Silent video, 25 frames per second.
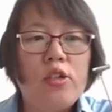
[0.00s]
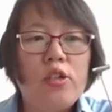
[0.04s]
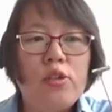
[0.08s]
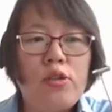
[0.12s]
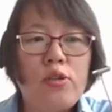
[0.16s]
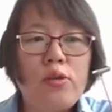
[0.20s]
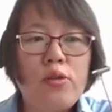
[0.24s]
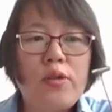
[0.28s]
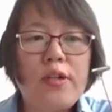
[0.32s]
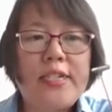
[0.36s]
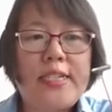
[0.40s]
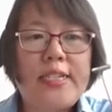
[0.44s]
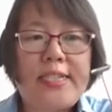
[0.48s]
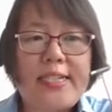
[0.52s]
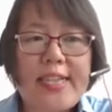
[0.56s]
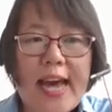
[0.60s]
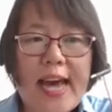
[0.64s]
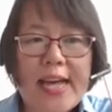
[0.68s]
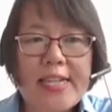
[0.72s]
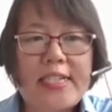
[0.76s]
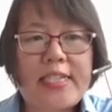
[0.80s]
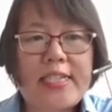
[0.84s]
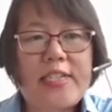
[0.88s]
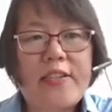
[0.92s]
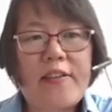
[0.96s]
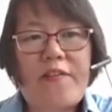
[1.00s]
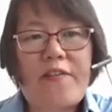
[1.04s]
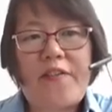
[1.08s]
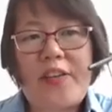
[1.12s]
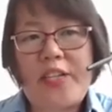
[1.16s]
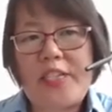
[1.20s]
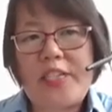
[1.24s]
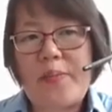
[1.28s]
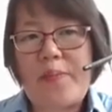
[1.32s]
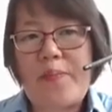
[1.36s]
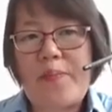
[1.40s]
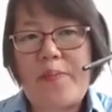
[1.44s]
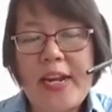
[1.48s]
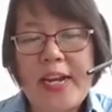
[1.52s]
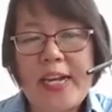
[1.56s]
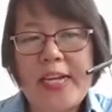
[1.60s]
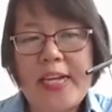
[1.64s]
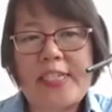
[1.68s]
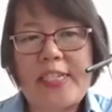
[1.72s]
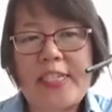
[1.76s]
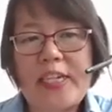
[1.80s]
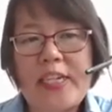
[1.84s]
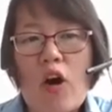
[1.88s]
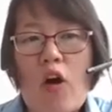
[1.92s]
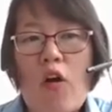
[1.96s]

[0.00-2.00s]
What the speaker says: To assess the feasibility